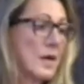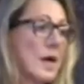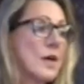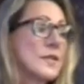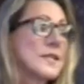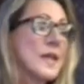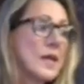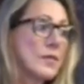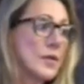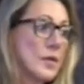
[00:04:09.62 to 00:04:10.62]
Our
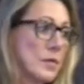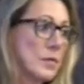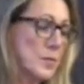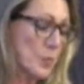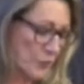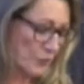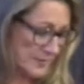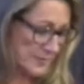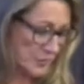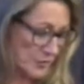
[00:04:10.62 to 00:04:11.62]
savior was
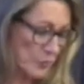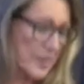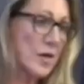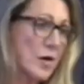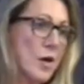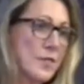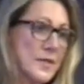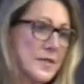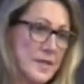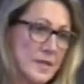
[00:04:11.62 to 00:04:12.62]
Professor Ray
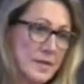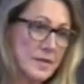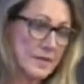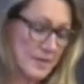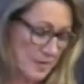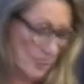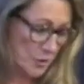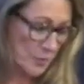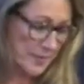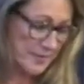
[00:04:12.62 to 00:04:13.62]
Arvidson,
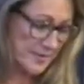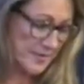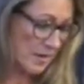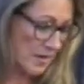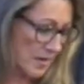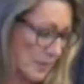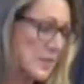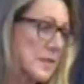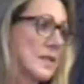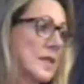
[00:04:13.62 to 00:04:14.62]
who at the time
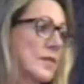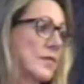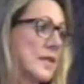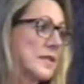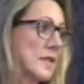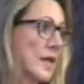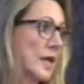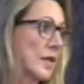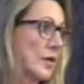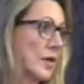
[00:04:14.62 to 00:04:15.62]
was the lead
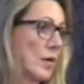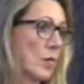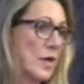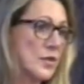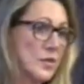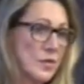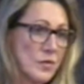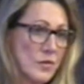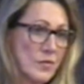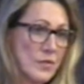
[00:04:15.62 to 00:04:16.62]
investigator at
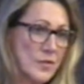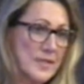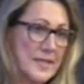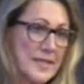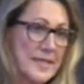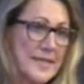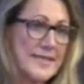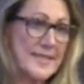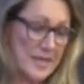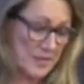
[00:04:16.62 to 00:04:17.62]
Washington University
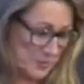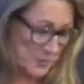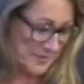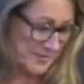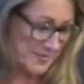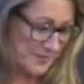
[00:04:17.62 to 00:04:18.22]
in St. Louis.